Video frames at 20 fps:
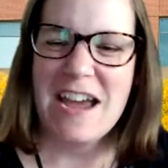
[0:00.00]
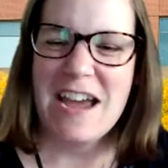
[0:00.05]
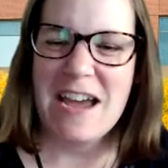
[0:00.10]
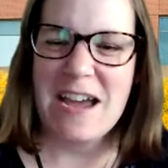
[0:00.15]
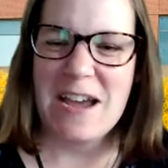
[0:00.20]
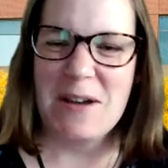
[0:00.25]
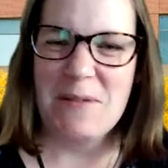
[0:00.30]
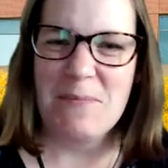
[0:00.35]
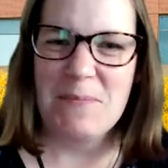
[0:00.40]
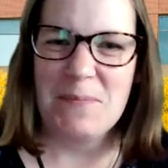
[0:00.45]

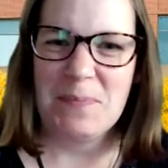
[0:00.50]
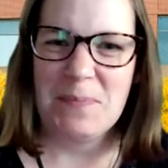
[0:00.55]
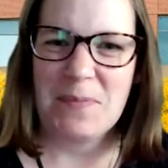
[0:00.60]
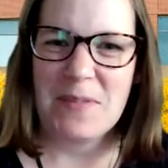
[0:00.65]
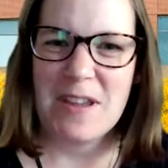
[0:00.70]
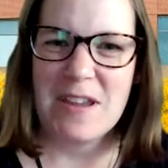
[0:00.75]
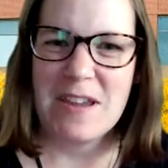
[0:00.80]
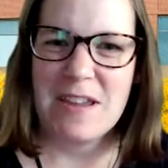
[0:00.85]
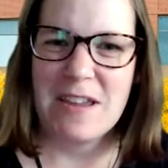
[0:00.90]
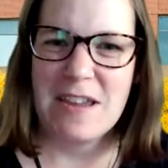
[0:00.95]

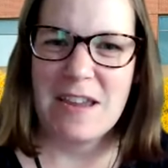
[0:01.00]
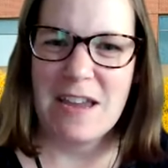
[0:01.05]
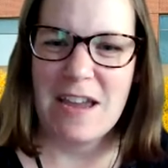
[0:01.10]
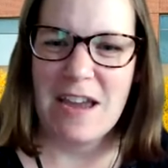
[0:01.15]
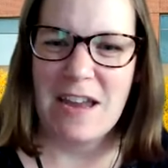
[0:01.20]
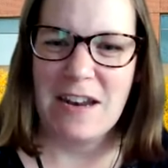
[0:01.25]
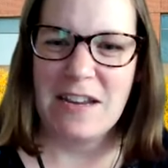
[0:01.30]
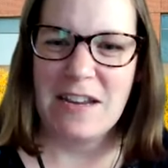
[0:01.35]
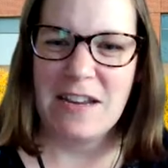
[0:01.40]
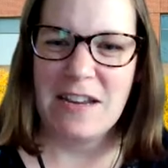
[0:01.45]

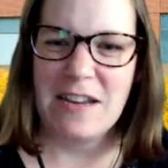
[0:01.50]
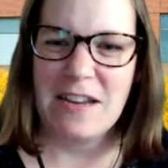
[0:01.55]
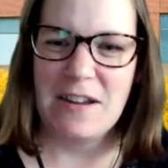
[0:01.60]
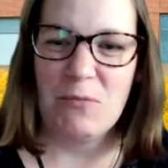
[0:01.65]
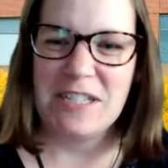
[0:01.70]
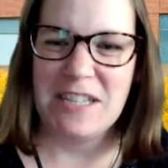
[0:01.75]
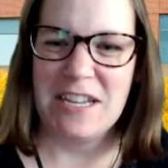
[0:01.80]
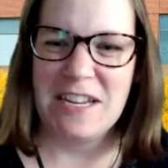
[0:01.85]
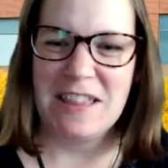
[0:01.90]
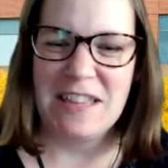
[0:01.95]

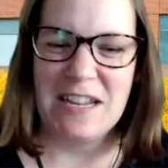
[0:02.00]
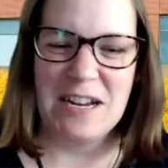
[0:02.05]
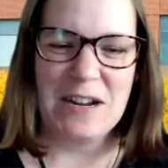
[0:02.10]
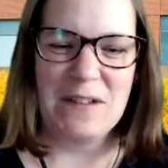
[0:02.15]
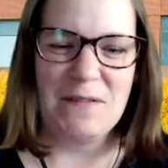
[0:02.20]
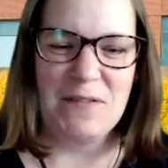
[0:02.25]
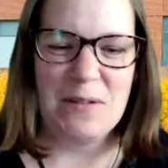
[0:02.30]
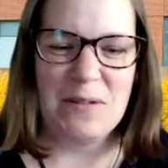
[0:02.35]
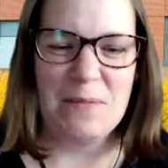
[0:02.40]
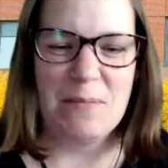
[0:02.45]
once they think
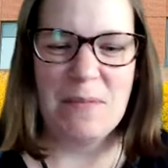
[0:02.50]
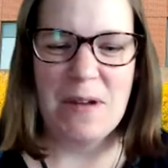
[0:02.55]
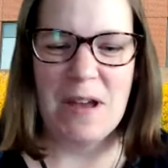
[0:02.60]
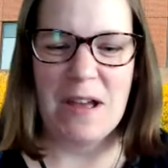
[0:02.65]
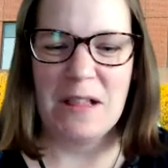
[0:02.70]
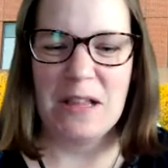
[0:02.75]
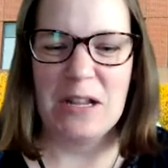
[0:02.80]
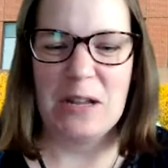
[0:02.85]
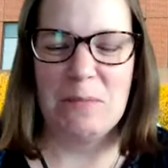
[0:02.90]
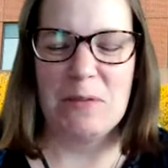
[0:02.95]
of them
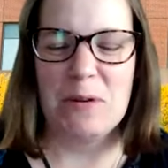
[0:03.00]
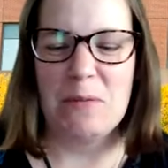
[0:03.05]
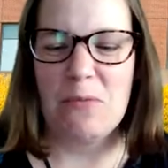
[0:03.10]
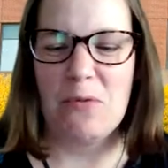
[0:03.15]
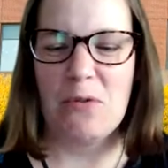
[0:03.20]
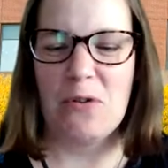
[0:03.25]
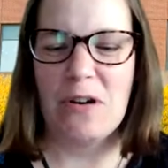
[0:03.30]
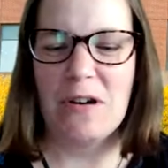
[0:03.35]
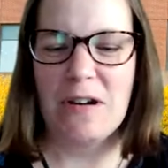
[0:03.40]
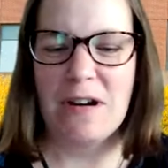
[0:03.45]
a little bit
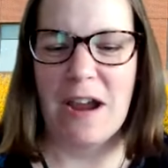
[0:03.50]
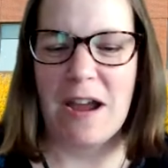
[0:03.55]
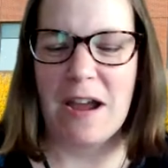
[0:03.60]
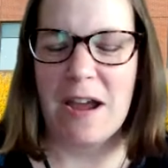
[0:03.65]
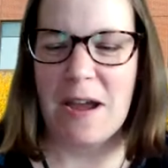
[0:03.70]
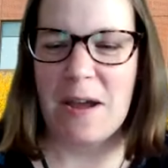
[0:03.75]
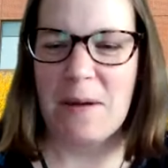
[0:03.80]
more.